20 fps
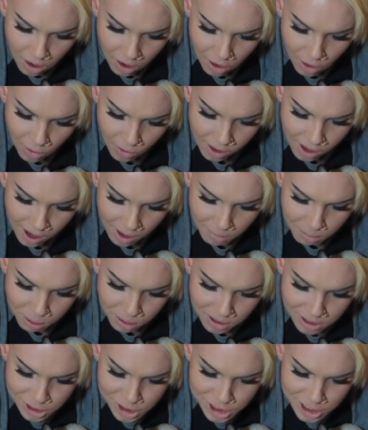Oh yeah, and
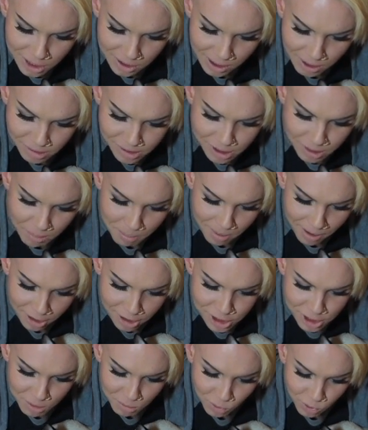please shout out to
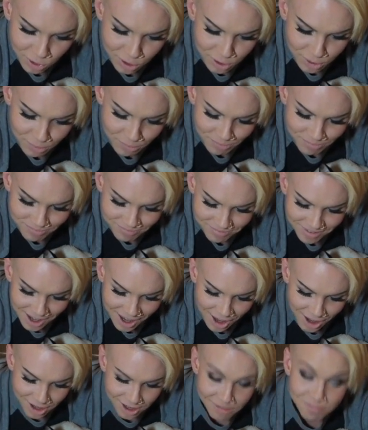Belgium, woohoo.
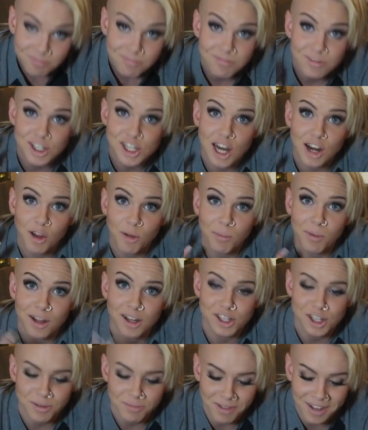Shout out
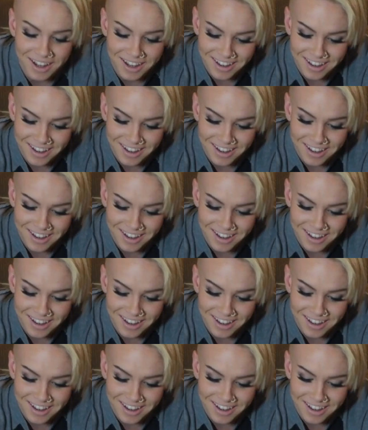Belgium.